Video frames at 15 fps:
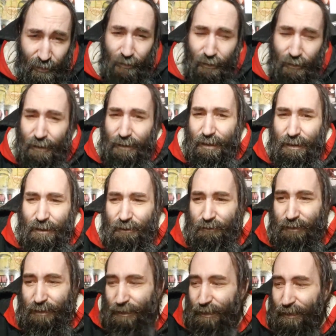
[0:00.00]
I can
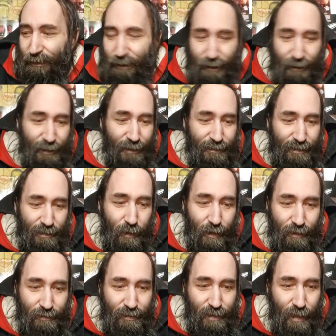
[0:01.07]
guarantee that somebody
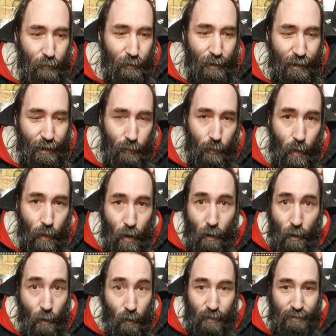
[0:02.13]
else on the planet
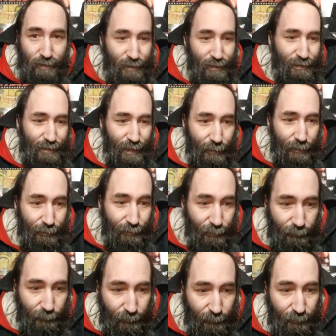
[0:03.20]
wants to see it.
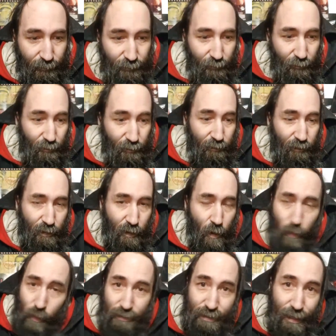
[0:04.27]

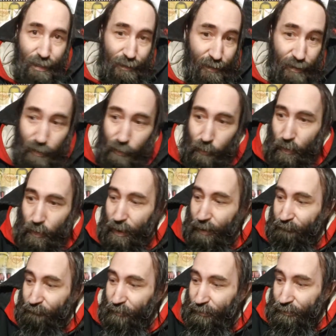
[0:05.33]
Wants to hear it,
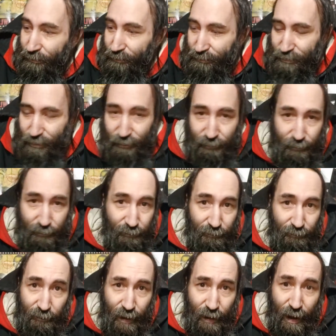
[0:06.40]
whatever it is.
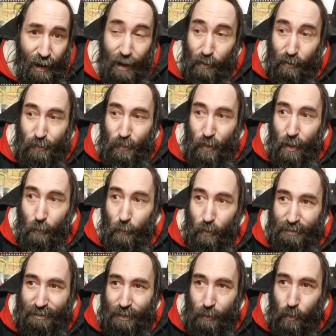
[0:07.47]
I always bring up
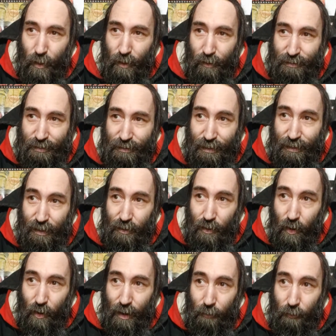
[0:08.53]
Wesley Willis. He didn't know
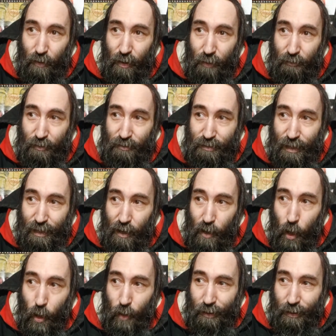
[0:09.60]
how to play music at
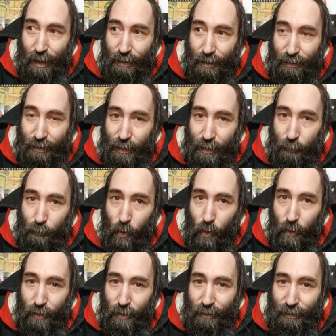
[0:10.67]
all. He had a
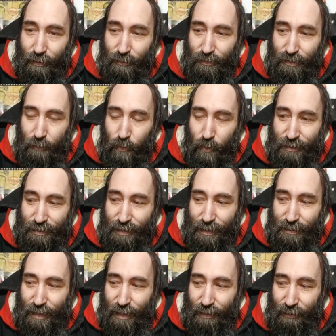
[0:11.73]
keyboard. He used the
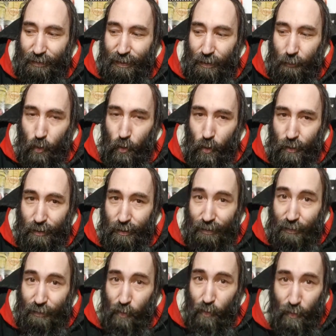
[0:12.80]
presets on the keyboard and
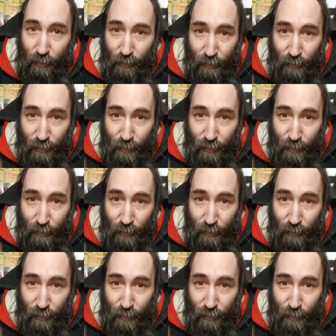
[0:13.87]
he wrote